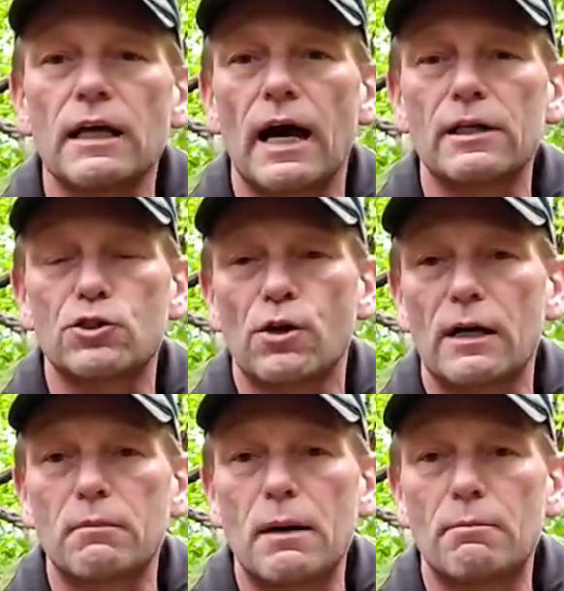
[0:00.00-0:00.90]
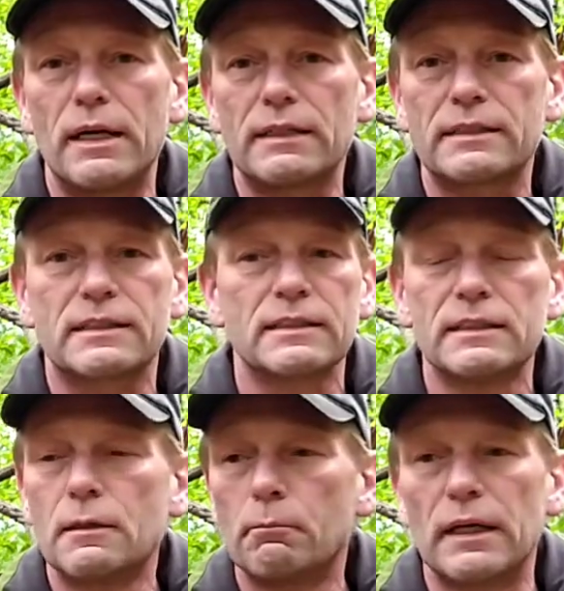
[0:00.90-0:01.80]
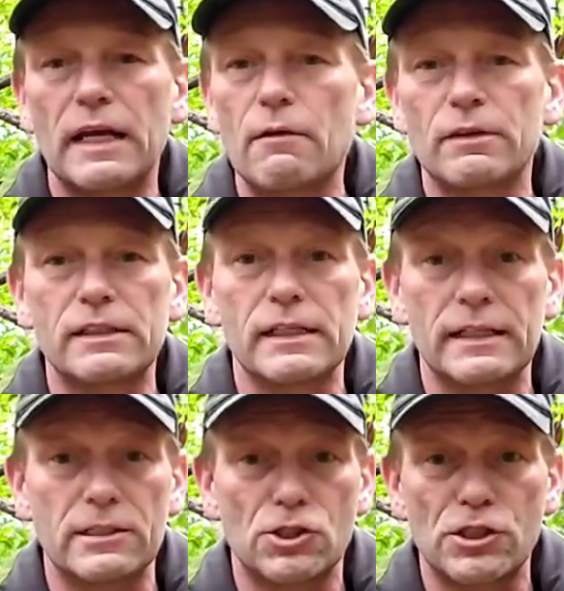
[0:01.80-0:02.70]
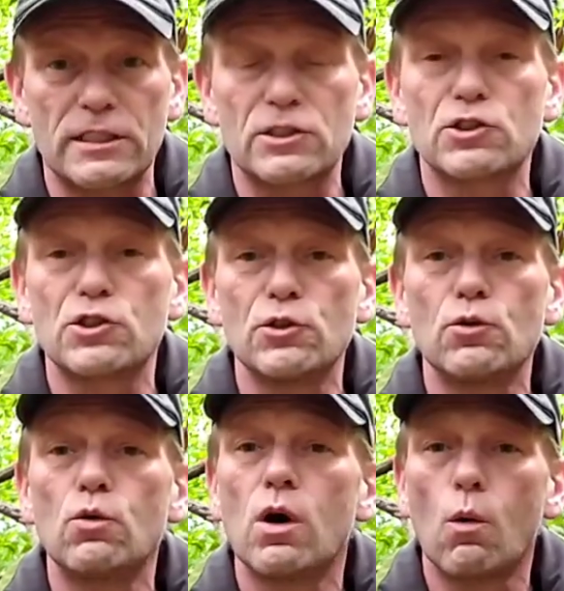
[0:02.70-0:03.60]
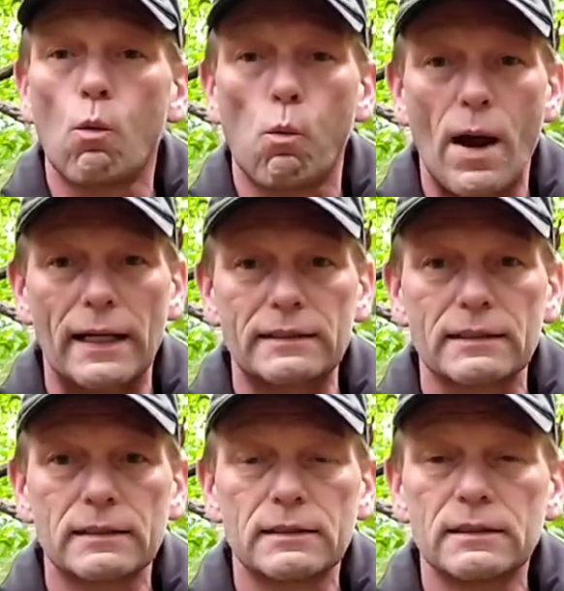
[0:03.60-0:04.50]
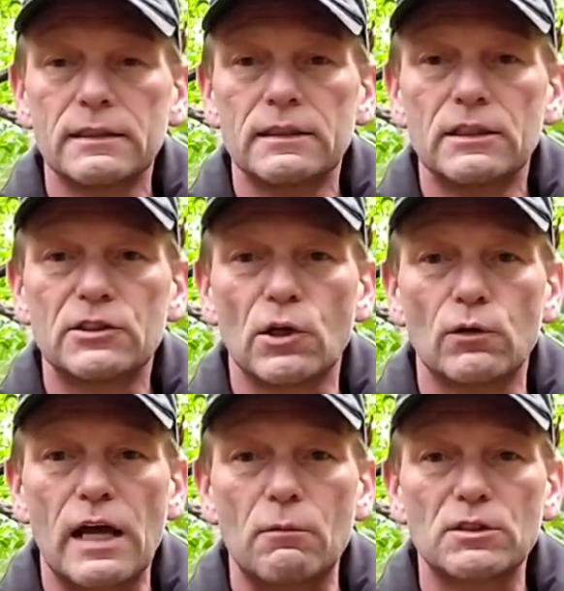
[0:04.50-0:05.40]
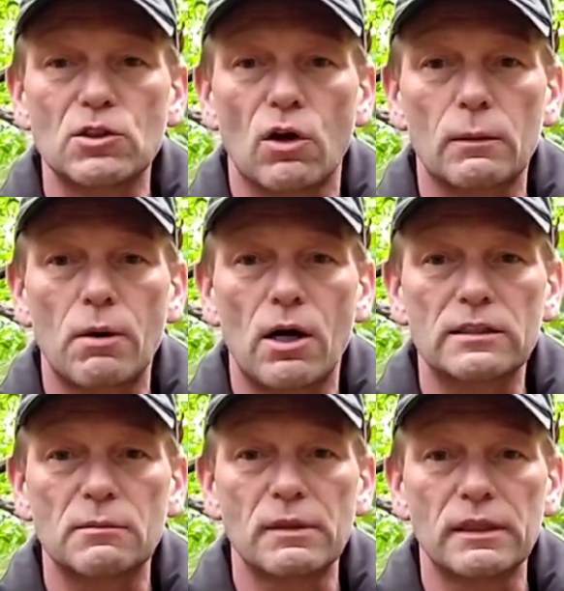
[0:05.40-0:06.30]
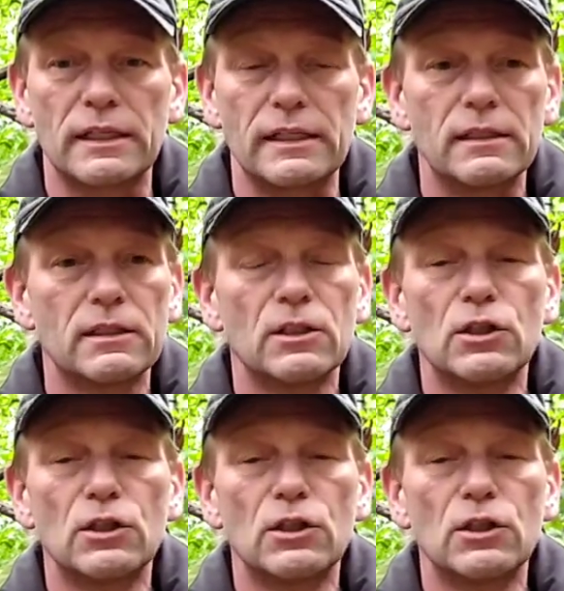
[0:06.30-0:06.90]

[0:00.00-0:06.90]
I tried my best, but everything is just too wet, so that was not a possibility.